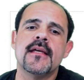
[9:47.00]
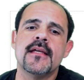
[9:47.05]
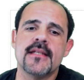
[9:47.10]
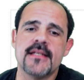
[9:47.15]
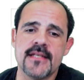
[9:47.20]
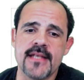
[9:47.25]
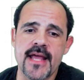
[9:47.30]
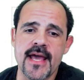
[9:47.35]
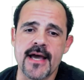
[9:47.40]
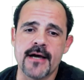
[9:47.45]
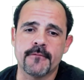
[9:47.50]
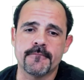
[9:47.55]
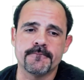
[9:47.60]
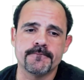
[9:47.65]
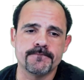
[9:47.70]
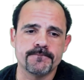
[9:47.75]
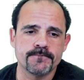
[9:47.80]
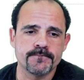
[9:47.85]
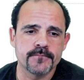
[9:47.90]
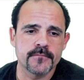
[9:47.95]
Now,
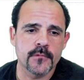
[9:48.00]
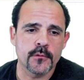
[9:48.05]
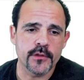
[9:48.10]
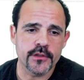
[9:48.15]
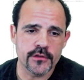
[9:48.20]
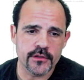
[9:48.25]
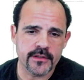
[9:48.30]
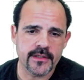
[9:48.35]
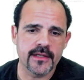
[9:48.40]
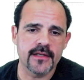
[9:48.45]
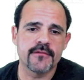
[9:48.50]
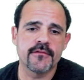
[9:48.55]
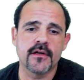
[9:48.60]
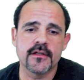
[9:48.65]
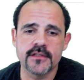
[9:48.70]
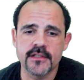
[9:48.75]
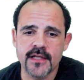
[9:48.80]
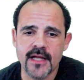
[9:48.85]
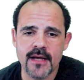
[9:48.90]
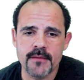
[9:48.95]
we took care of our
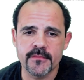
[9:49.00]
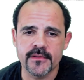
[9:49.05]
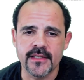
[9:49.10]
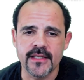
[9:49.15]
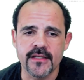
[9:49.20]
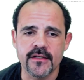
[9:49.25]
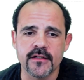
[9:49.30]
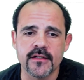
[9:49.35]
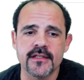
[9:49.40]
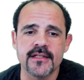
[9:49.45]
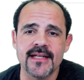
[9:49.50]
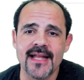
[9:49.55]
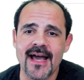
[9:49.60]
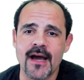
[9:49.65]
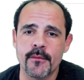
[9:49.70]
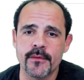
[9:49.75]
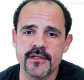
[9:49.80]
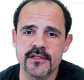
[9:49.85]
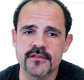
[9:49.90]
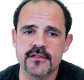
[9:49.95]
denominator.
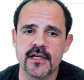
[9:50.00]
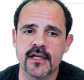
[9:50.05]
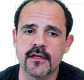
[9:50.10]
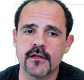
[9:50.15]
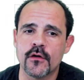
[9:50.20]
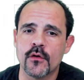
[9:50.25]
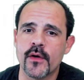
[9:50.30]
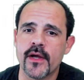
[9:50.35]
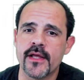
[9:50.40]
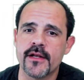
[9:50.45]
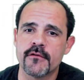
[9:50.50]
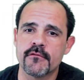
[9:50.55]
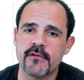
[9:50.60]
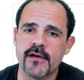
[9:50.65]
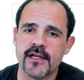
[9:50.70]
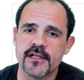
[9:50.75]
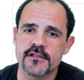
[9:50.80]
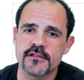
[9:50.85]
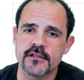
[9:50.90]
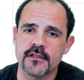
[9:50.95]
Now we just got to go ahead and
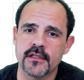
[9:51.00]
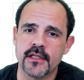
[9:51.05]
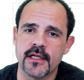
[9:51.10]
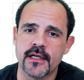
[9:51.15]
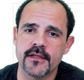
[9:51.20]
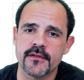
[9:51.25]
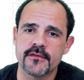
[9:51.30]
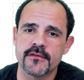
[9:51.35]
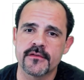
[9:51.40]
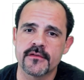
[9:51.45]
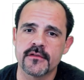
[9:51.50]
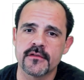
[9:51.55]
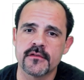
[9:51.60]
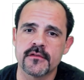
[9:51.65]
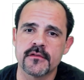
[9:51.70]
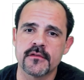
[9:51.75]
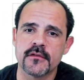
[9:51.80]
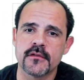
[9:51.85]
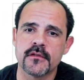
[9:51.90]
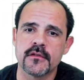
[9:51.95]
rationalize.
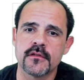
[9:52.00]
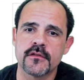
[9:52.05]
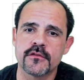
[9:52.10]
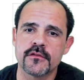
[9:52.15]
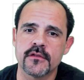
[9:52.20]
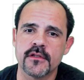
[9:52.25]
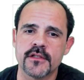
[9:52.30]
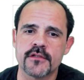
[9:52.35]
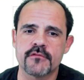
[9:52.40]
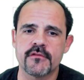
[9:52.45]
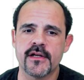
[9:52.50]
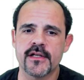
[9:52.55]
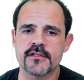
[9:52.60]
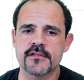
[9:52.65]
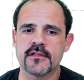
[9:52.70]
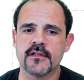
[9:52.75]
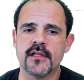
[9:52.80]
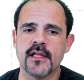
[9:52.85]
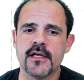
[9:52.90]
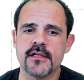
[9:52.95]
So let's
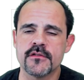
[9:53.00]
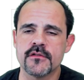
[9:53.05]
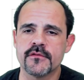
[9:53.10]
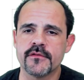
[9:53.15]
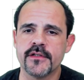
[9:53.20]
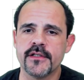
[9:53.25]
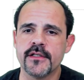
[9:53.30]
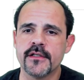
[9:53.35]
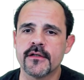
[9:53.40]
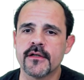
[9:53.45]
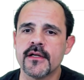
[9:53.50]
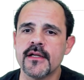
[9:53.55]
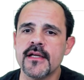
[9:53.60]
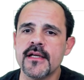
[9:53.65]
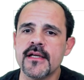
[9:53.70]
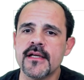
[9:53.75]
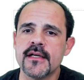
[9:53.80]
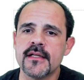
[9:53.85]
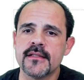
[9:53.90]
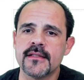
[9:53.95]
rationalize over here.
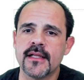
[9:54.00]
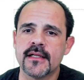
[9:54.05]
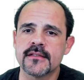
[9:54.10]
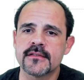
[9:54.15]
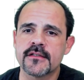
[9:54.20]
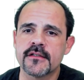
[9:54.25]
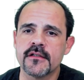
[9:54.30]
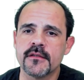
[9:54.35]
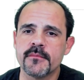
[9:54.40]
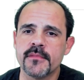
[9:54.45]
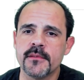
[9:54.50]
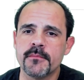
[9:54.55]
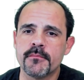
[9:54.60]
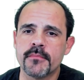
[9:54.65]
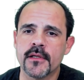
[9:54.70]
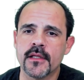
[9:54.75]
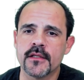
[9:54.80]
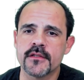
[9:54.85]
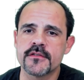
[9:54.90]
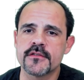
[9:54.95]
That's going to be
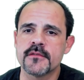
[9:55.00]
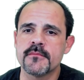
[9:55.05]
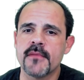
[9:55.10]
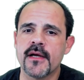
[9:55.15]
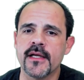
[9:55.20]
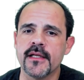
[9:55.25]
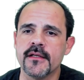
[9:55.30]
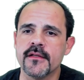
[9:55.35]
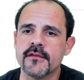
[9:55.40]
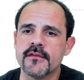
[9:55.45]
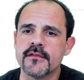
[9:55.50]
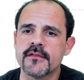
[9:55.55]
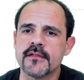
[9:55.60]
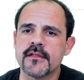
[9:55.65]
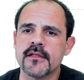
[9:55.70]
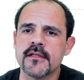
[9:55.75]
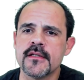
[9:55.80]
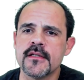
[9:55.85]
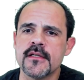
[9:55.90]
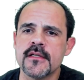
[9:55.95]
plus or minus
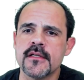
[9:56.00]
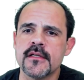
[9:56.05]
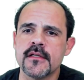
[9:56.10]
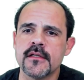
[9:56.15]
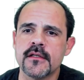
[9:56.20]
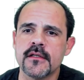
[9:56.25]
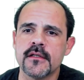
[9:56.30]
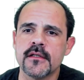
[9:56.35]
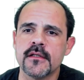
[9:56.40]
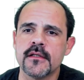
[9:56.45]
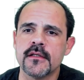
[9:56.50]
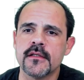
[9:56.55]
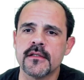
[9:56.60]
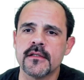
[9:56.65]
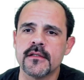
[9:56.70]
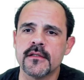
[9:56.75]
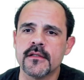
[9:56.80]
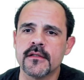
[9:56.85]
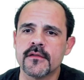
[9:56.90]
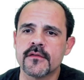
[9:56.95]

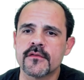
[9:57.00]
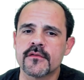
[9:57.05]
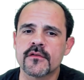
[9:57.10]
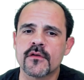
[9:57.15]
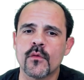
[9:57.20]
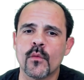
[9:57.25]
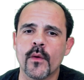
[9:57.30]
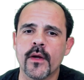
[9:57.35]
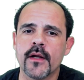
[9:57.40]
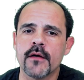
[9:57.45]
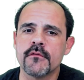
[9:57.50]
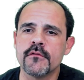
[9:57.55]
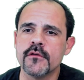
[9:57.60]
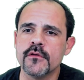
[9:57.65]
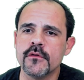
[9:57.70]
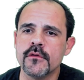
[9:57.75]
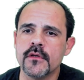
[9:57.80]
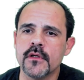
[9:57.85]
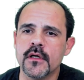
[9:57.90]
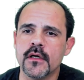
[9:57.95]
the square
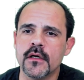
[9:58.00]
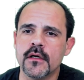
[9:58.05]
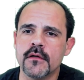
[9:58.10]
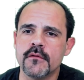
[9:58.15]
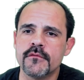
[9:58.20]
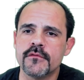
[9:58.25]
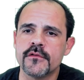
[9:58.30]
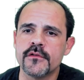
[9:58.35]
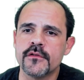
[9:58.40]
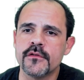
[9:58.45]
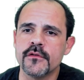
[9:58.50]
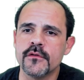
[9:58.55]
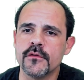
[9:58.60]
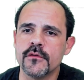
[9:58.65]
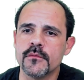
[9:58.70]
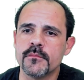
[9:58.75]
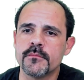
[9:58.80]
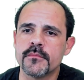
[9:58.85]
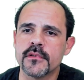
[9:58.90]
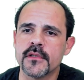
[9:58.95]
root of
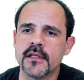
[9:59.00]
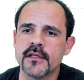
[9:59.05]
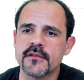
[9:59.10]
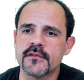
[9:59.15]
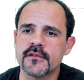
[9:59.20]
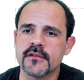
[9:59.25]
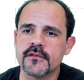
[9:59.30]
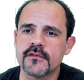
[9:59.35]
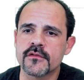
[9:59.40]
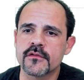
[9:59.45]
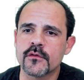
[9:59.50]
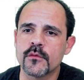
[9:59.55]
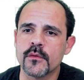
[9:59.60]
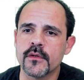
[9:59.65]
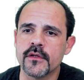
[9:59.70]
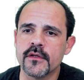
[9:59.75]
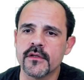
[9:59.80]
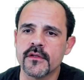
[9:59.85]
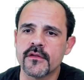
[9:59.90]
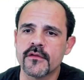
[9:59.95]
2 plus the
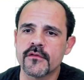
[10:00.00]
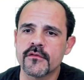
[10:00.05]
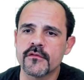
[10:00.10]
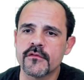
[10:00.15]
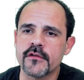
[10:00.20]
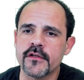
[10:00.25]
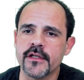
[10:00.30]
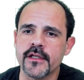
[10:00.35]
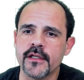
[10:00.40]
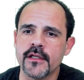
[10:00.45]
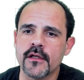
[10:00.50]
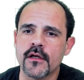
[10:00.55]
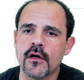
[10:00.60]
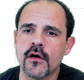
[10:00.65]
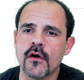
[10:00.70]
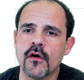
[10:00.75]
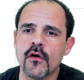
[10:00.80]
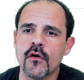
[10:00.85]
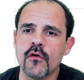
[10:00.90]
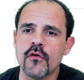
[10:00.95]
square root of 3
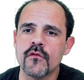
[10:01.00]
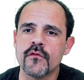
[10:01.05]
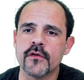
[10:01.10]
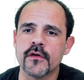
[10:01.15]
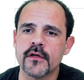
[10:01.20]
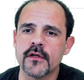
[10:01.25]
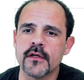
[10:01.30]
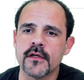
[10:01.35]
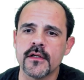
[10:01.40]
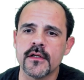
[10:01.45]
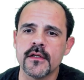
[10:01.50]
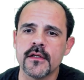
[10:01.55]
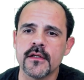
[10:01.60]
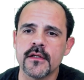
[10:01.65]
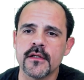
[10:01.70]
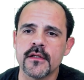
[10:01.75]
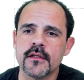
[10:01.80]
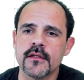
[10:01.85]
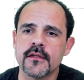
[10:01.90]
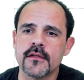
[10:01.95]
over
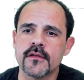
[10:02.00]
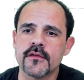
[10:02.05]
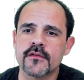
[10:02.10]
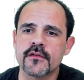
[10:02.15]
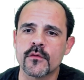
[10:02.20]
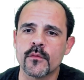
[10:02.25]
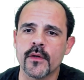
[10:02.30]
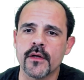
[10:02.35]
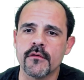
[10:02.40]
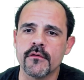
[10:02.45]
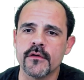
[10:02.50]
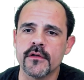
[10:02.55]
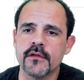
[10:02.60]
the square root